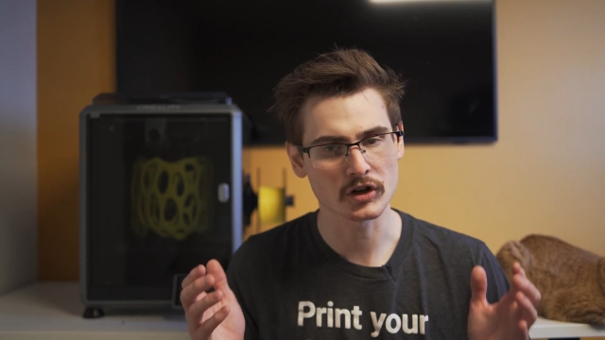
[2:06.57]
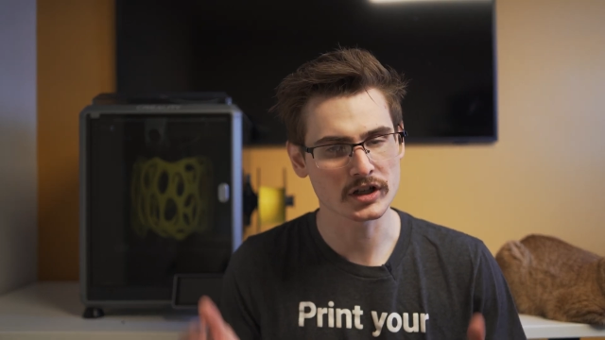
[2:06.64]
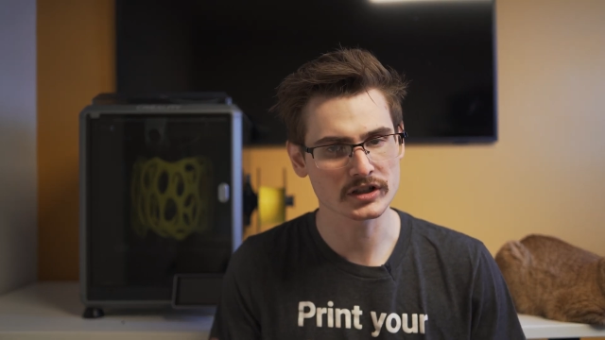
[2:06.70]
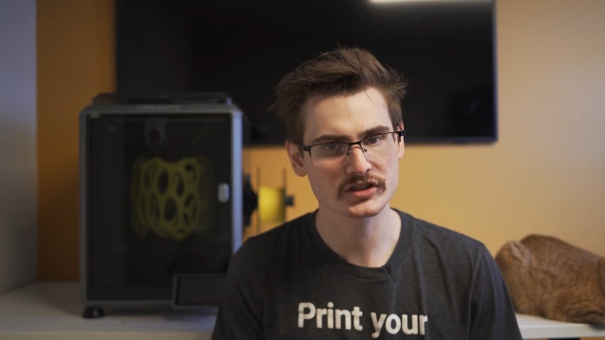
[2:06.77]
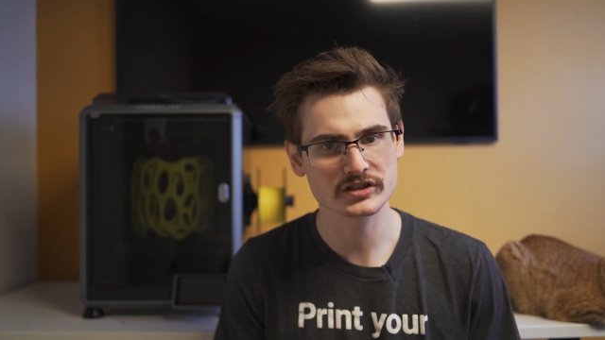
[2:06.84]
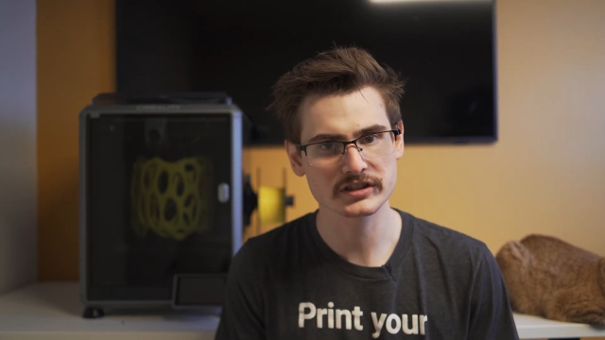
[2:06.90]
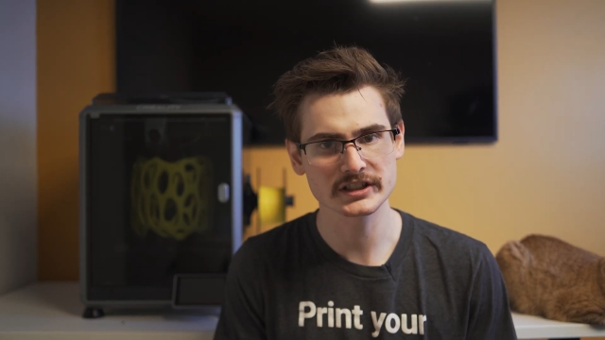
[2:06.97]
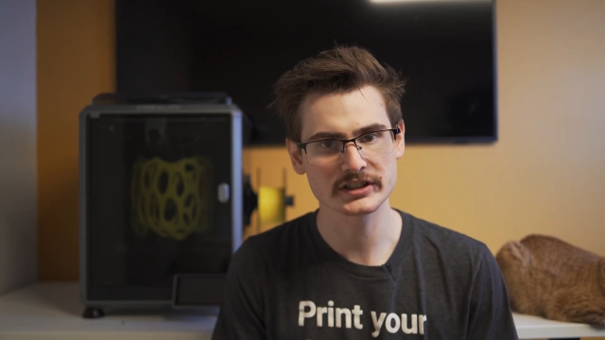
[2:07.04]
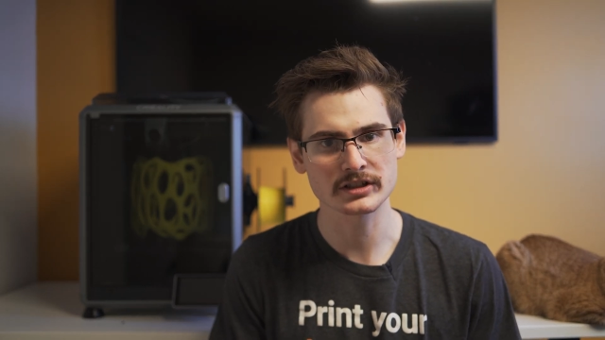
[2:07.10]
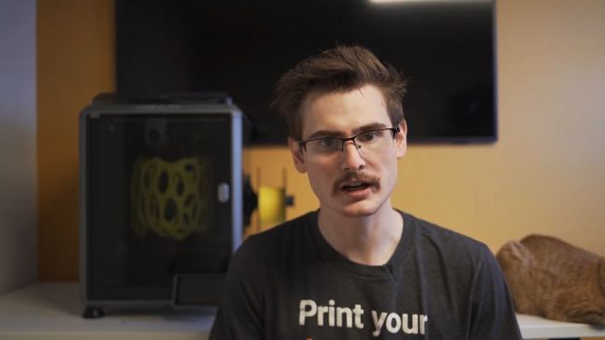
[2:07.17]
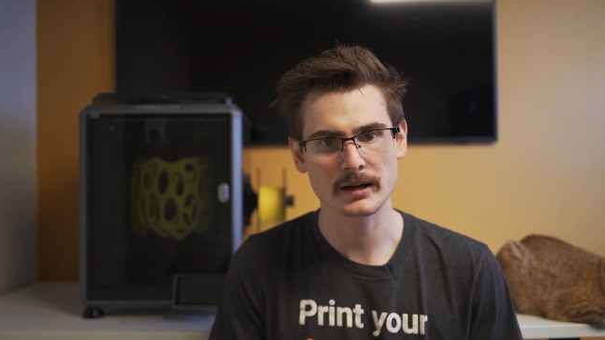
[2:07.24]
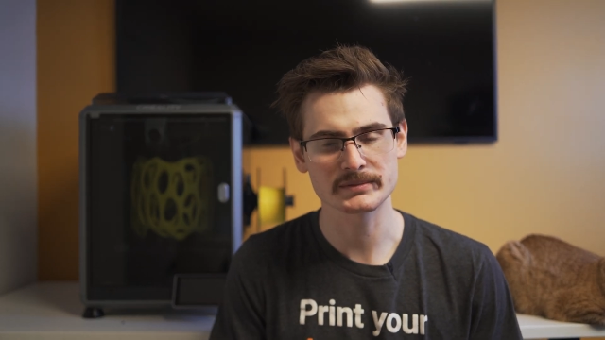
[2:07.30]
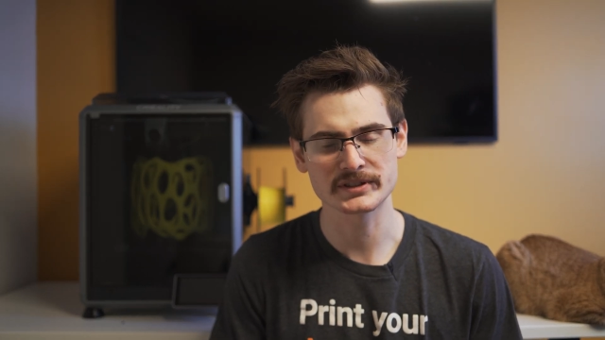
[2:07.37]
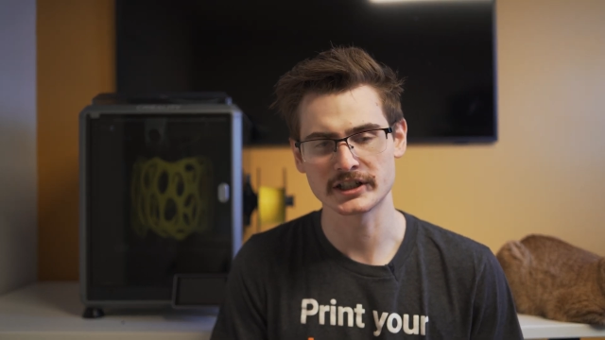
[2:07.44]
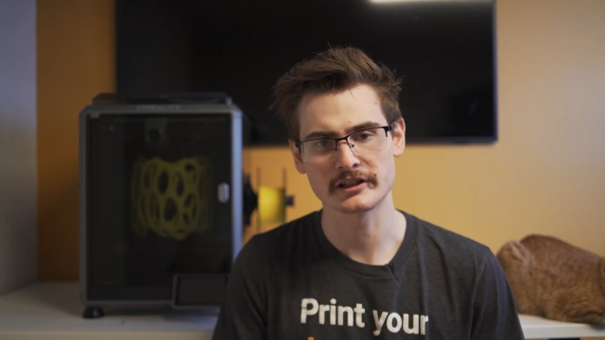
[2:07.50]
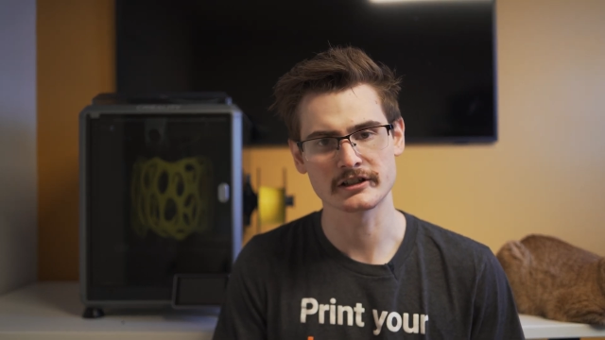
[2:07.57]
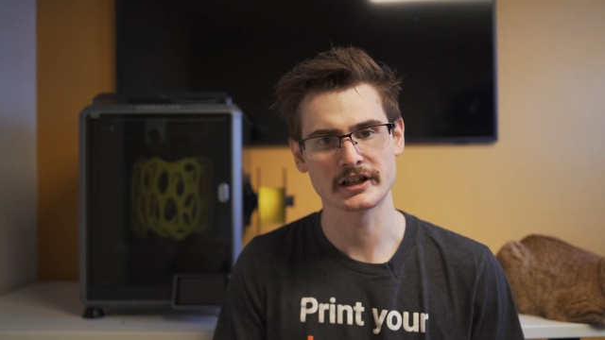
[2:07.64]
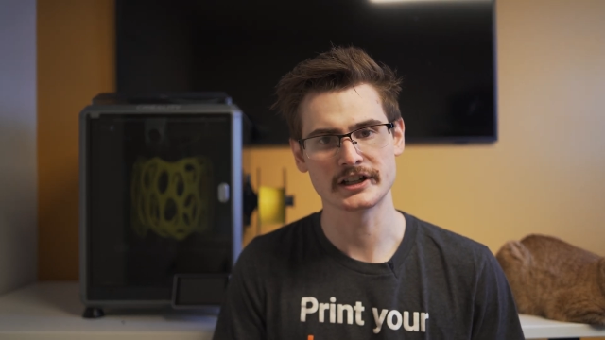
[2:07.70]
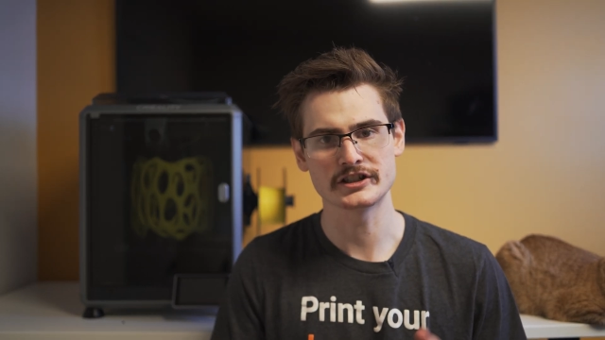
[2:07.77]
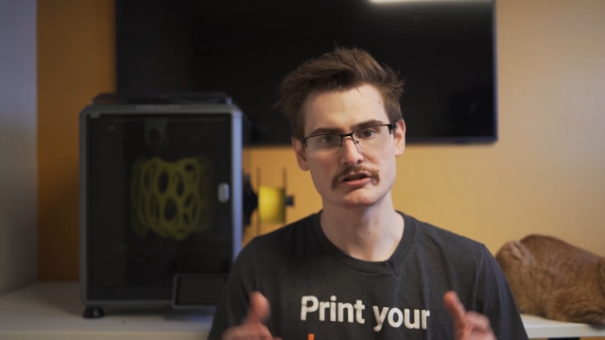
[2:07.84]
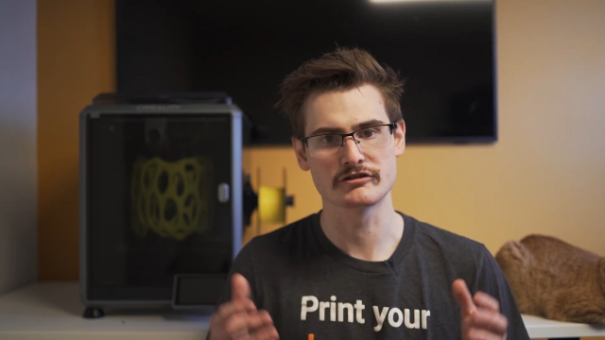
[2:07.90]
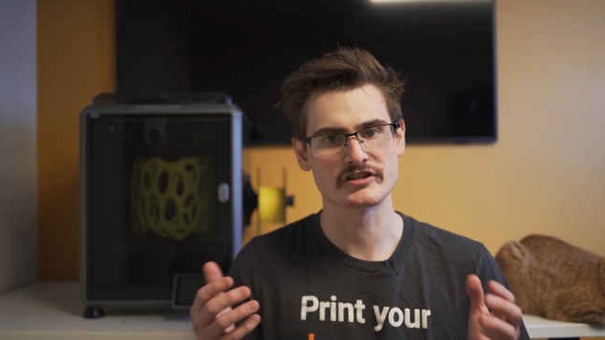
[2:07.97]
honestly top tier
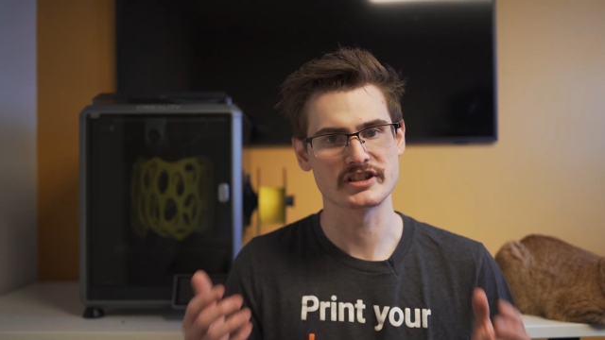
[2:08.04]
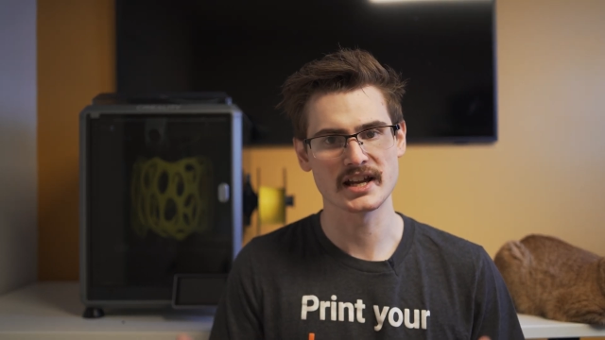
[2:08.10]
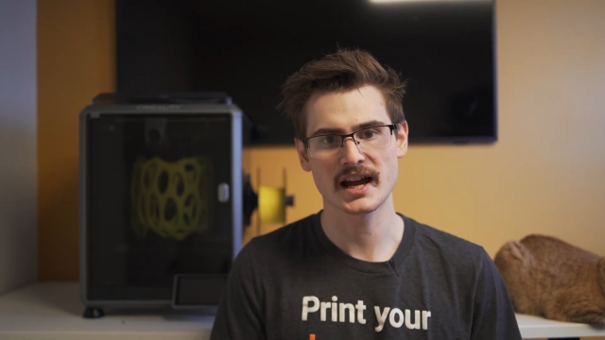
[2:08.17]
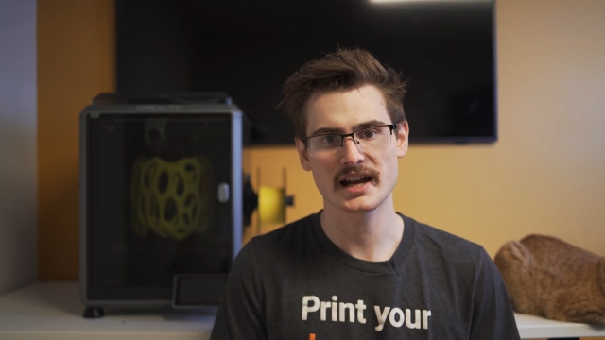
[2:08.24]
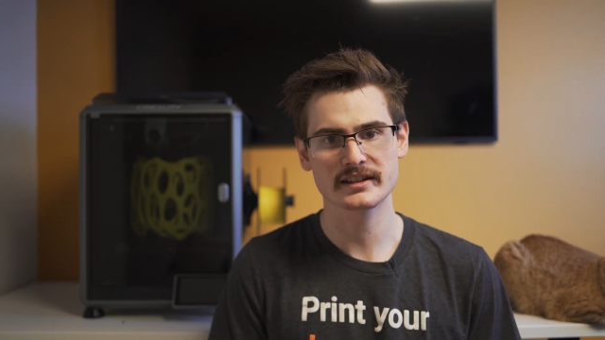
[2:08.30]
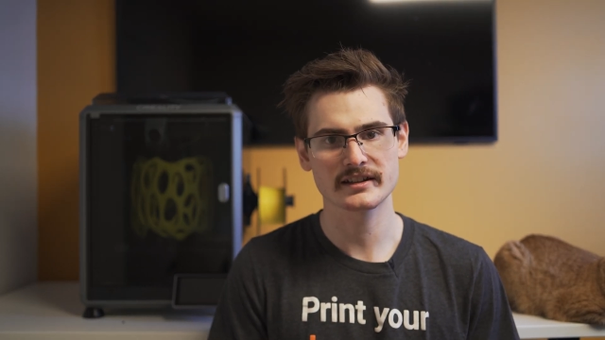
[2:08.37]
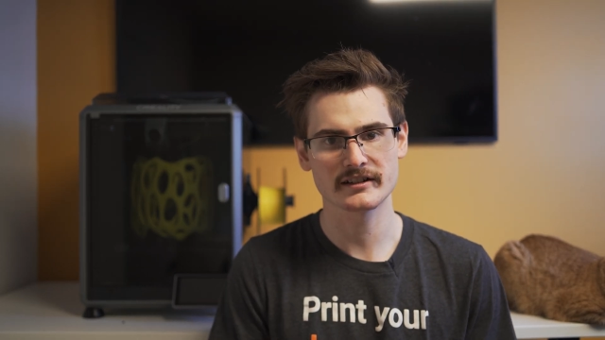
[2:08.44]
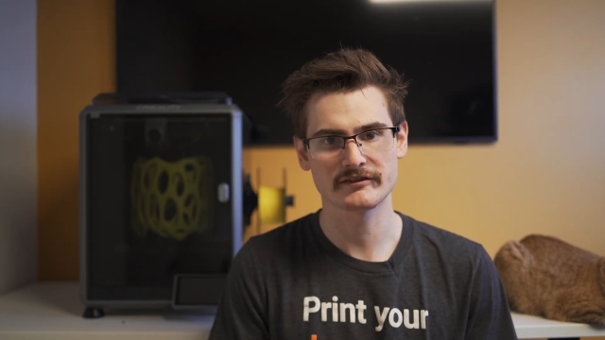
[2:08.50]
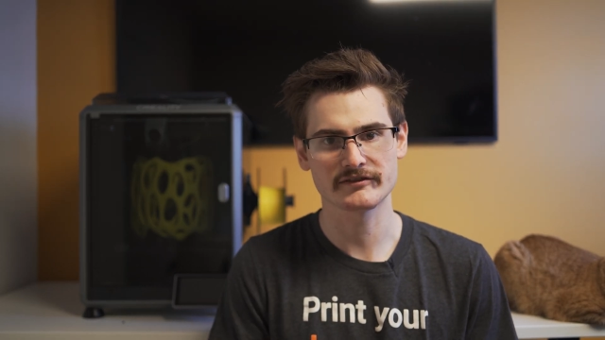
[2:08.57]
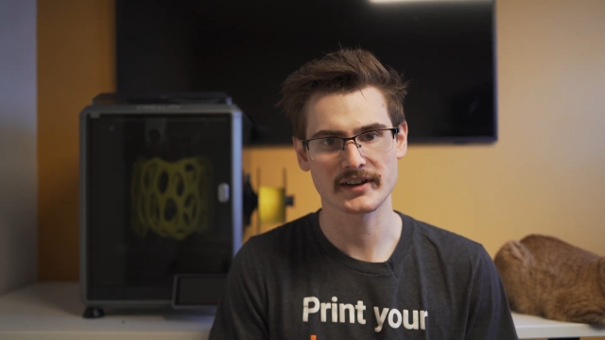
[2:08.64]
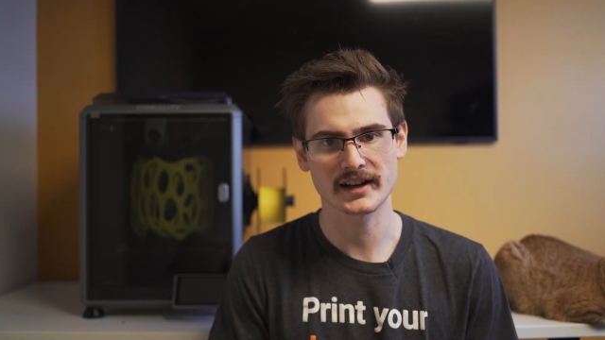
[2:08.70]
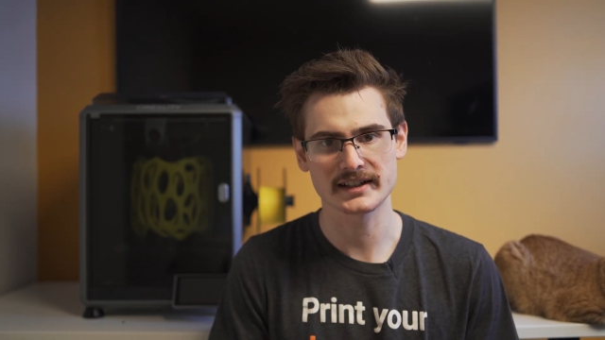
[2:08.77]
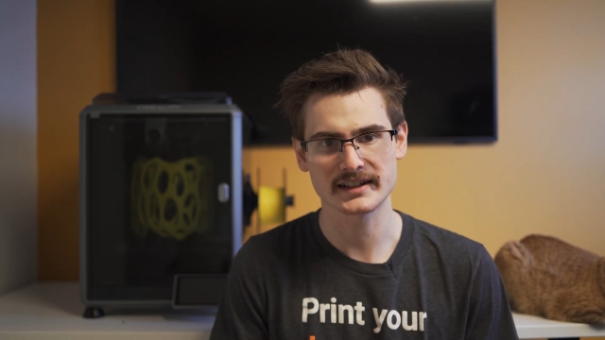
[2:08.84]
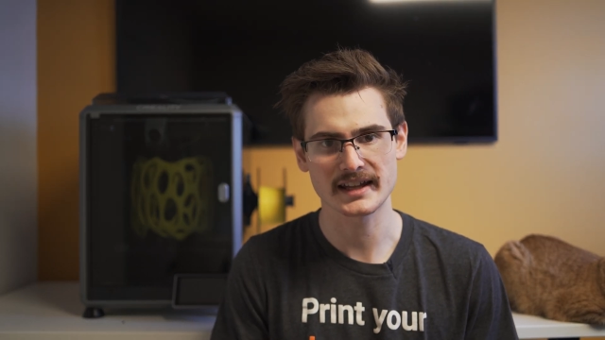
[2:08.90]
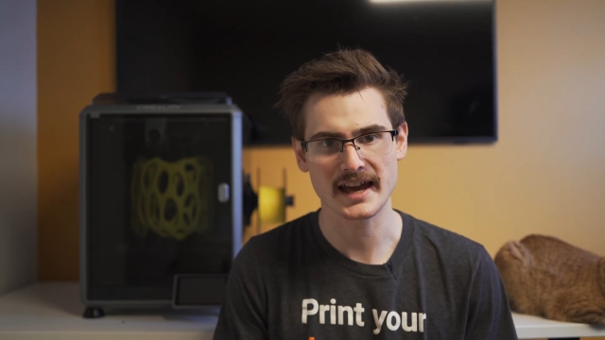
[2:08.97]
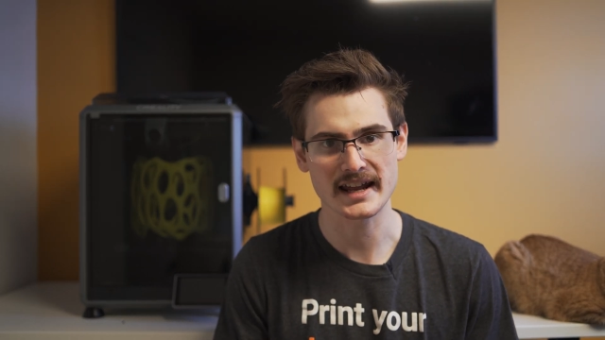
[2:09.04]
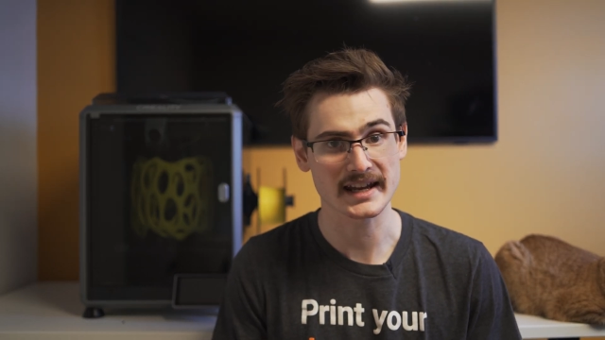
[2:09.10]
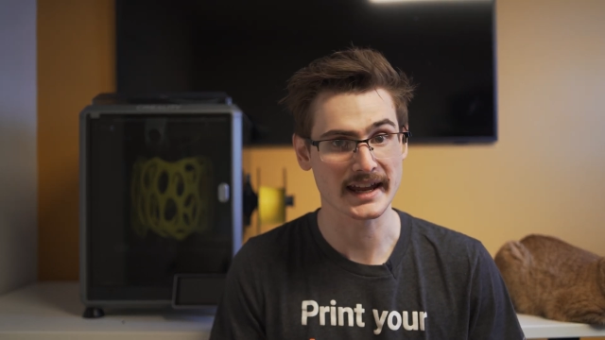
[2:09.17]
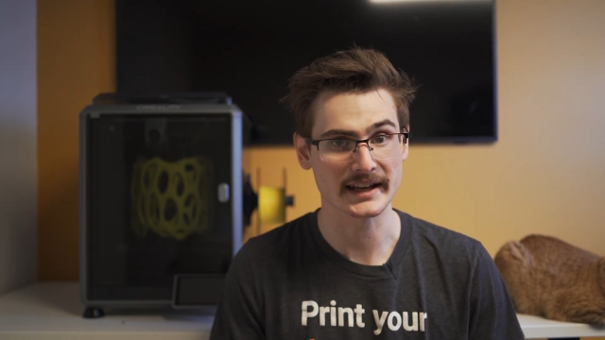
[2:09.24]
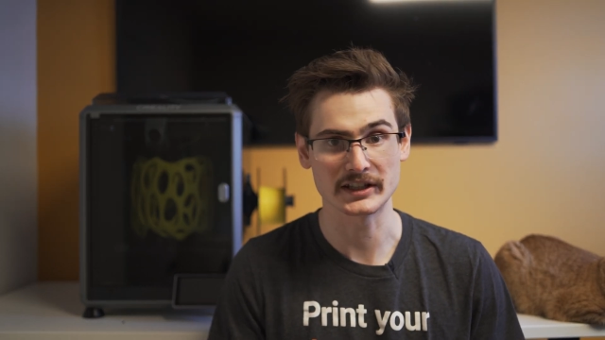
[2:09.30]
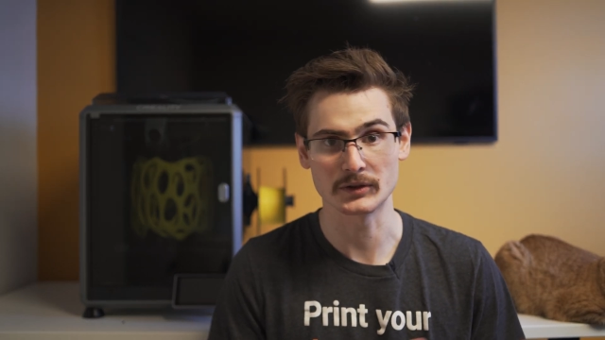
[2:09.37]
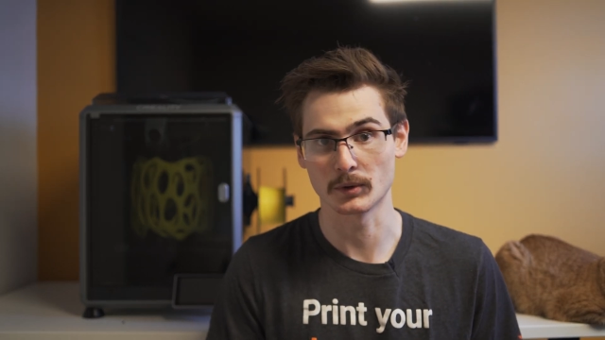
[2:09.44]
and you're not going to find that
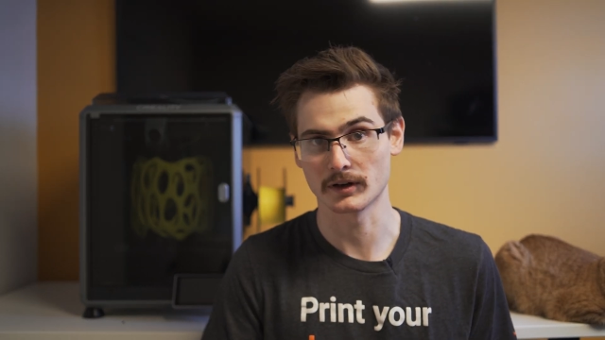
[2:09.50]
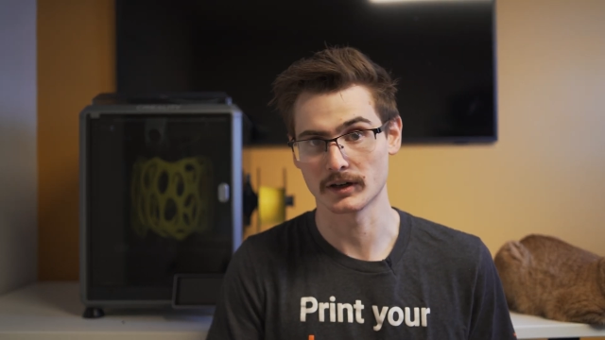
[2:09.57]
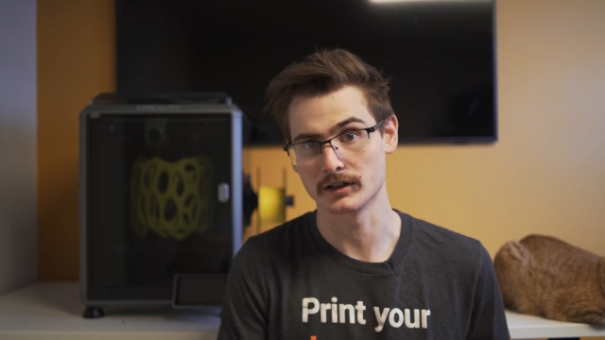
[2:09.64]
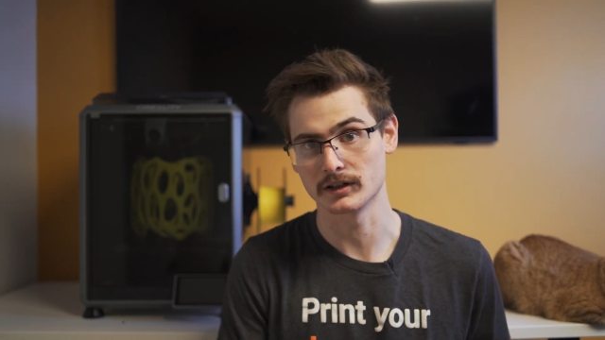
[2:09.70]
anywhere